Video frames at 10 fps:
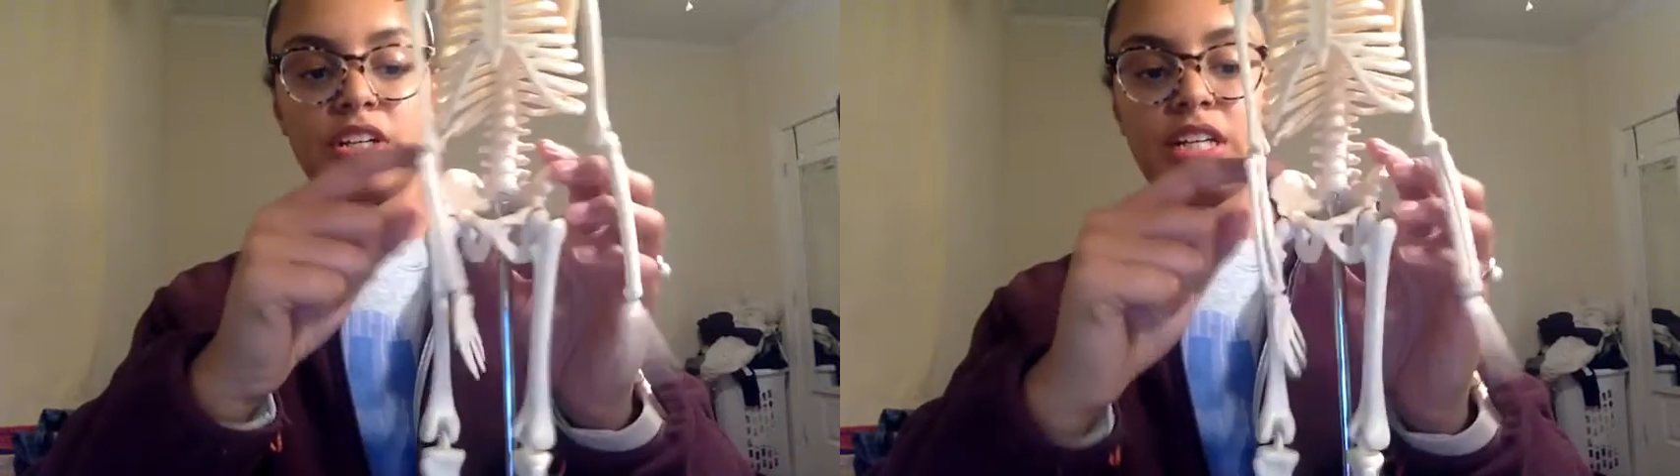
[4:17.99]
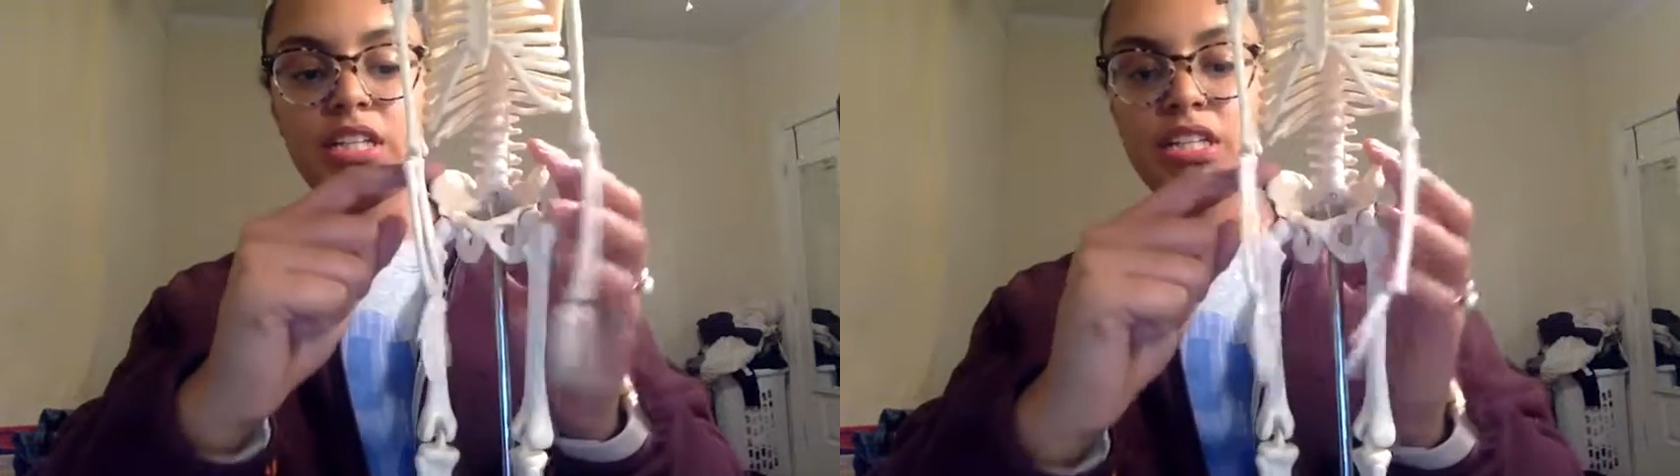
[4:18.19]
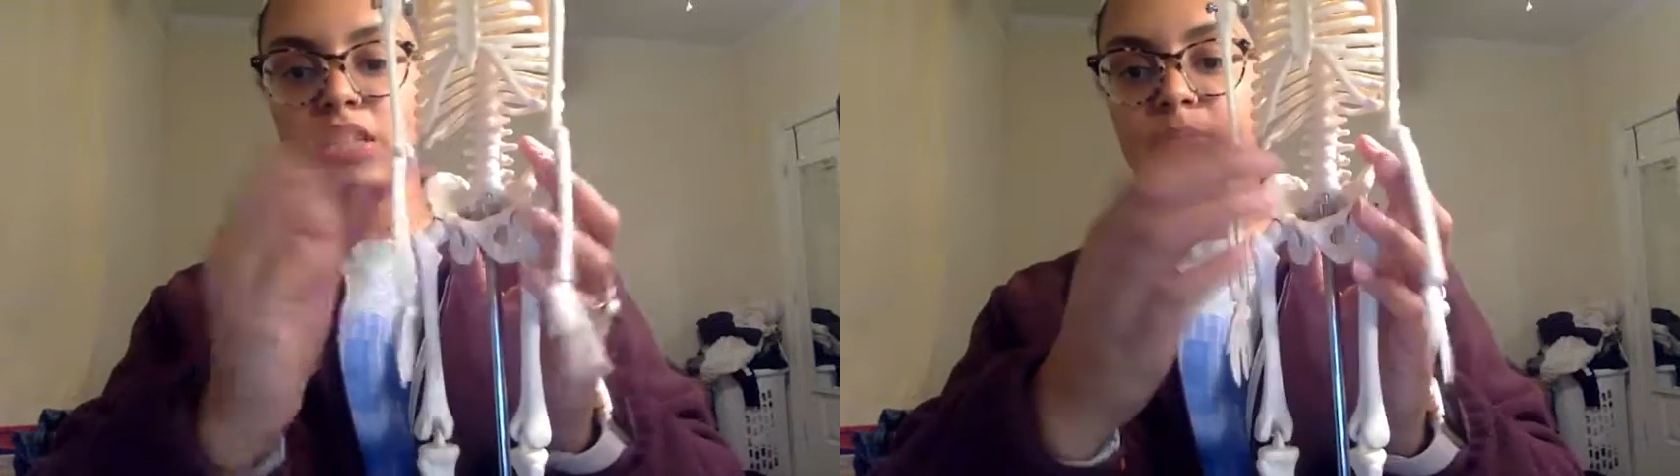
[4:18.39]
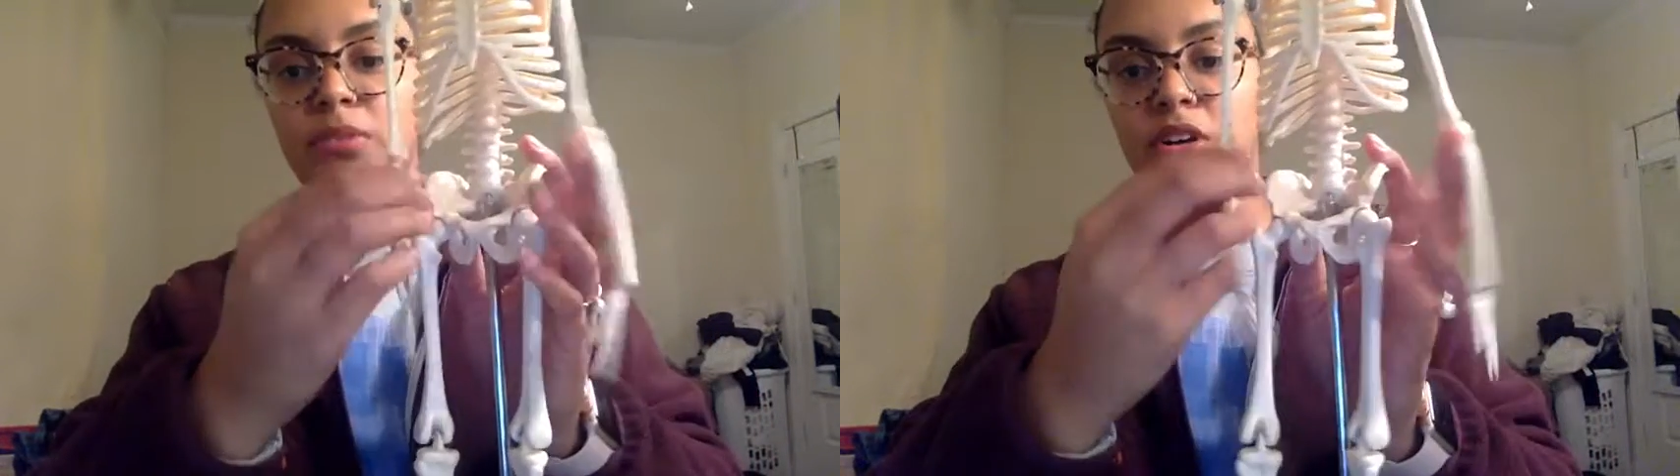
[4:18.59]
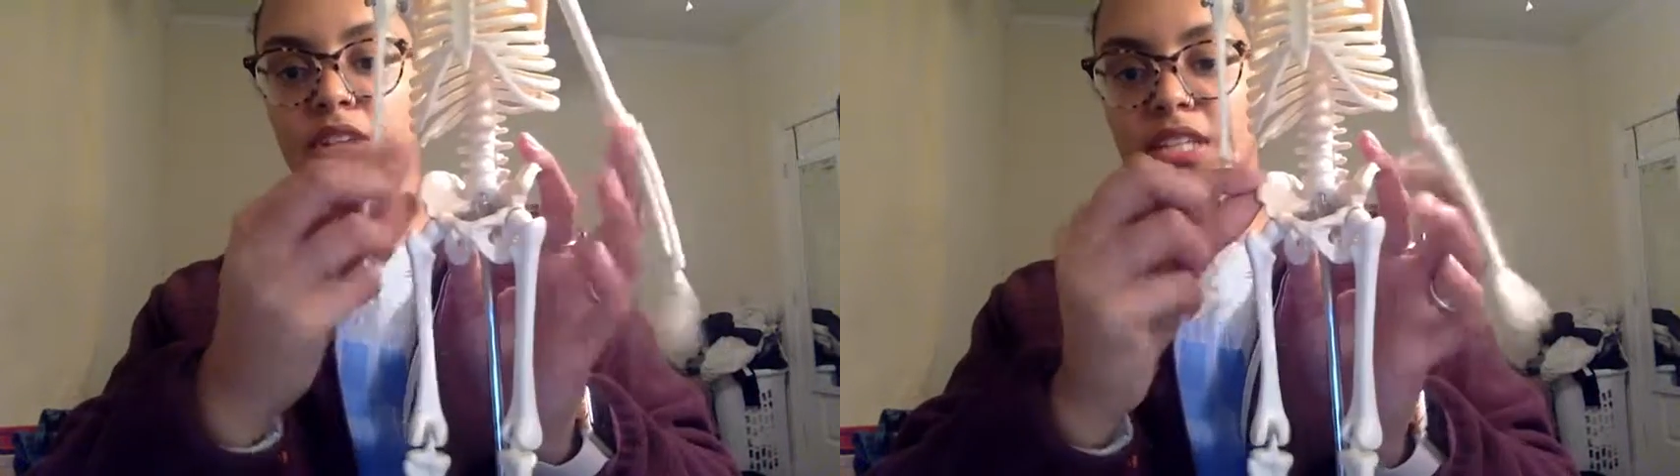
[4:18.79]
ilium,
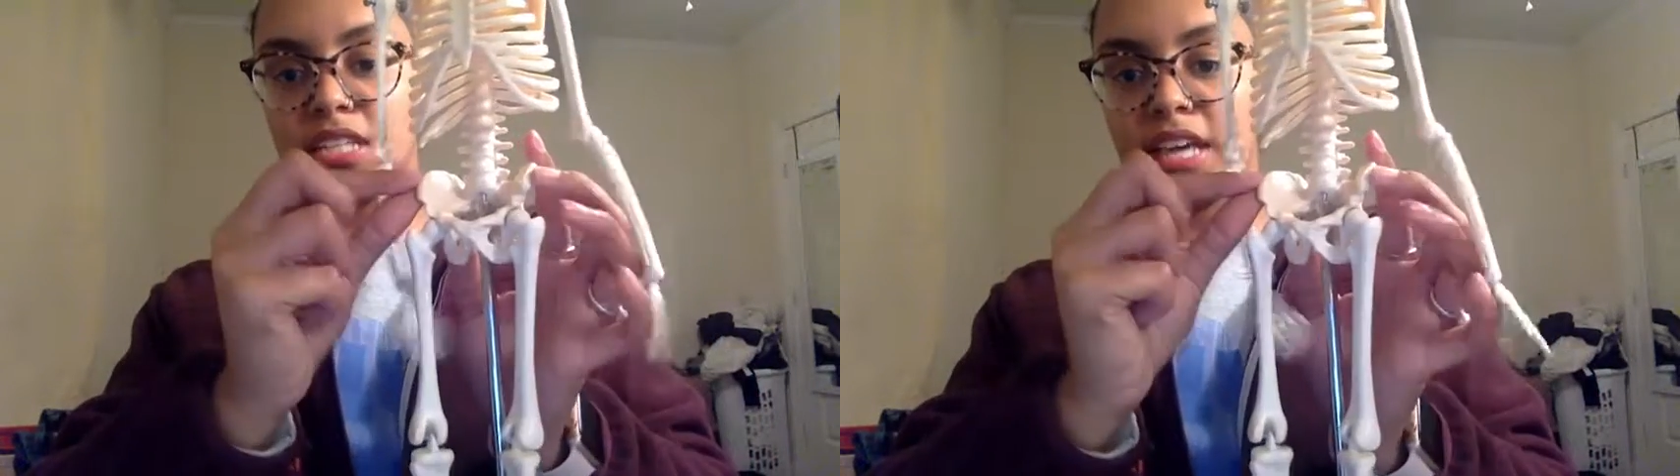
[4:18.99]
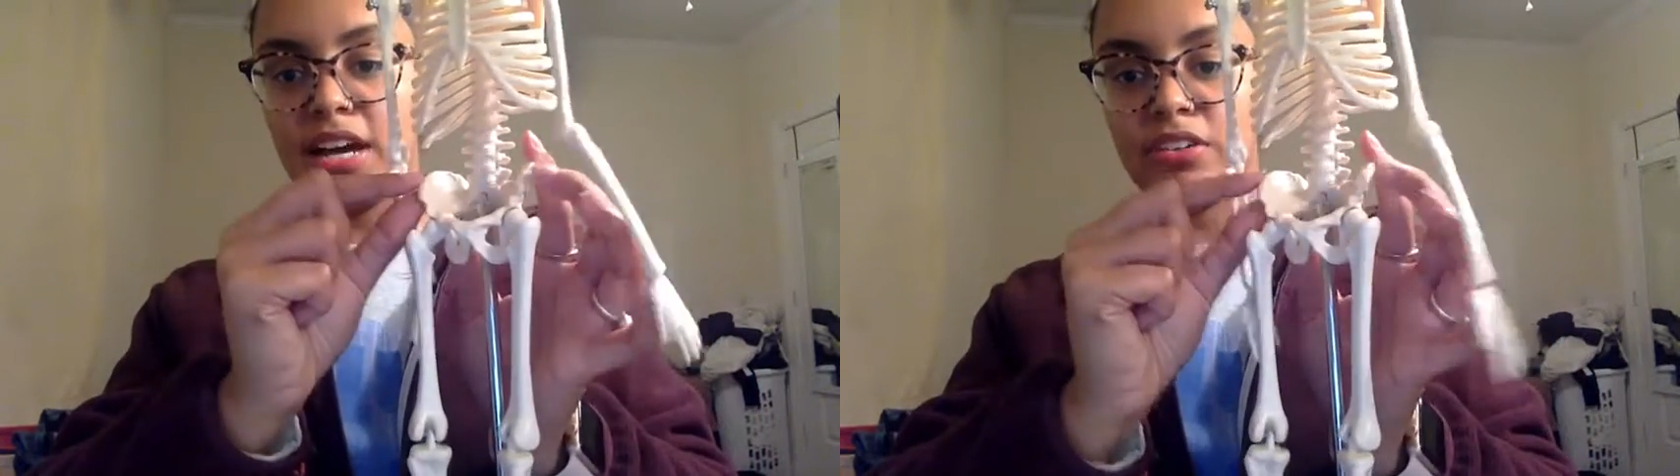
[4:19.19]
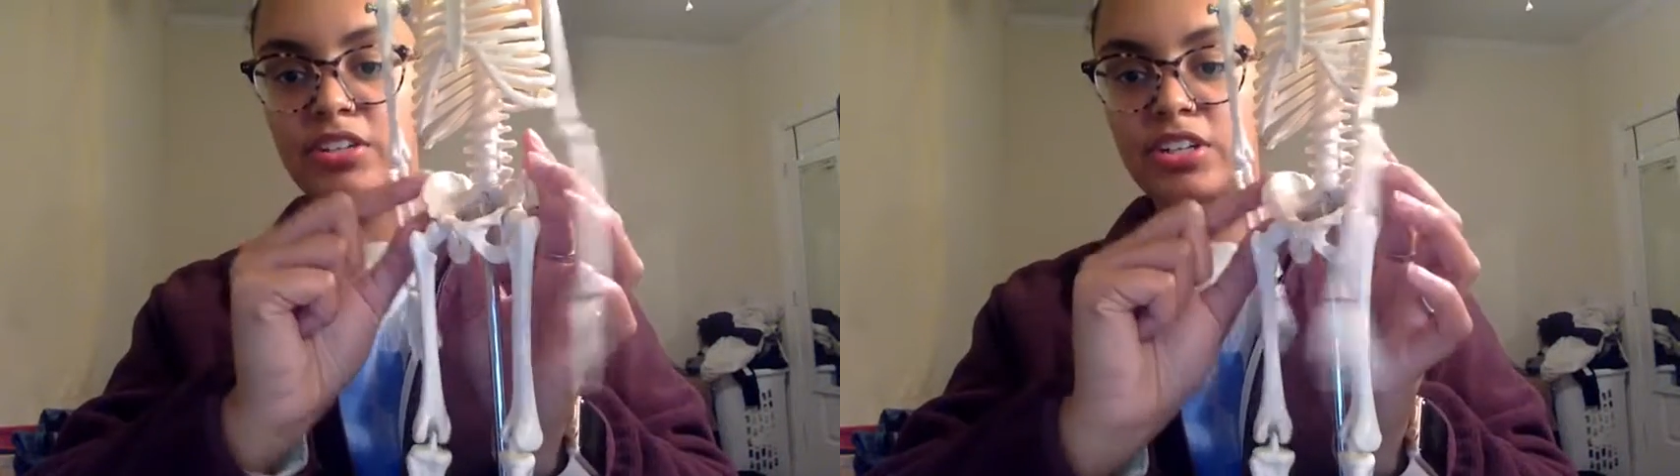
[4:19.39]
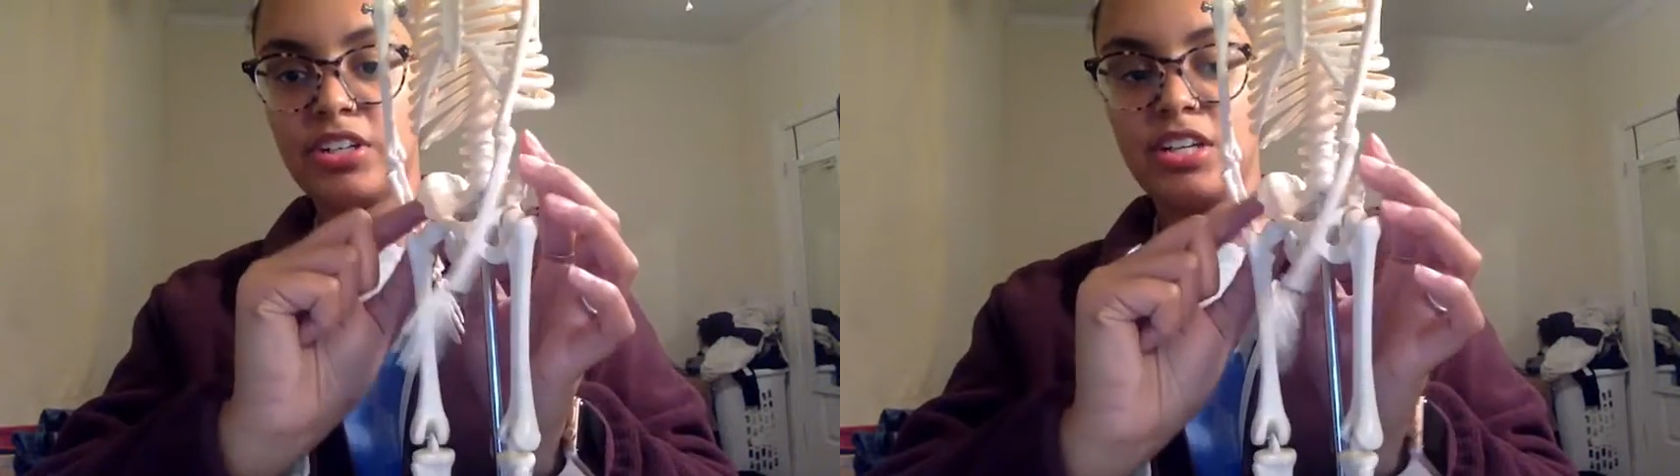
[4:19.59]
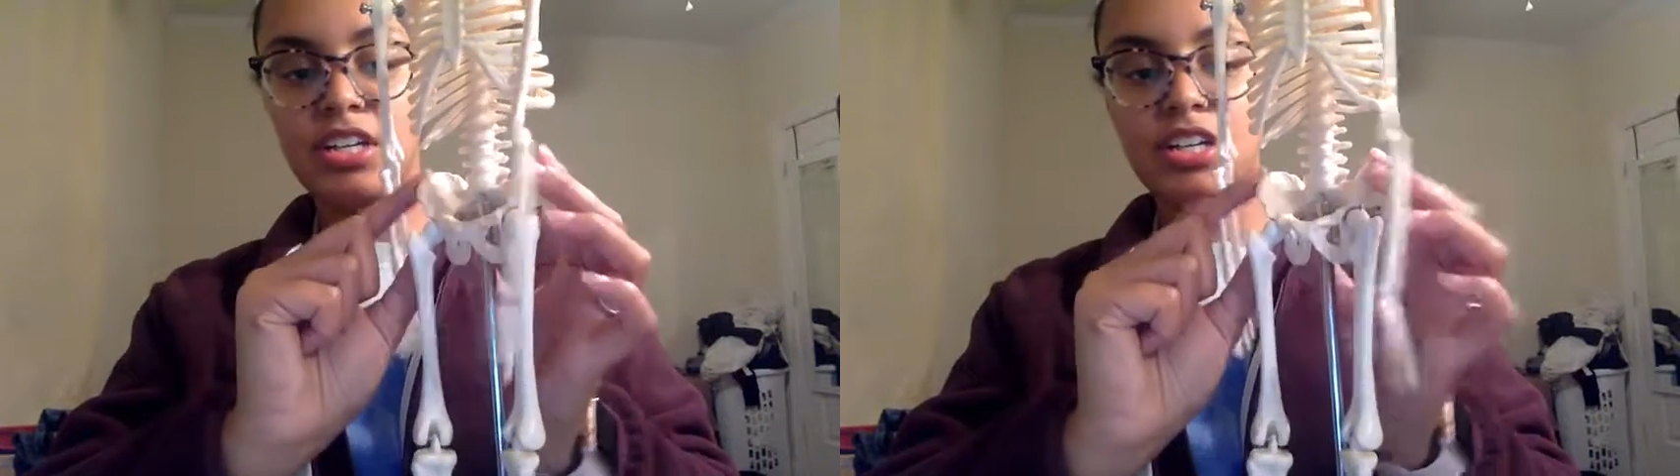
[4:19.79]
or these outer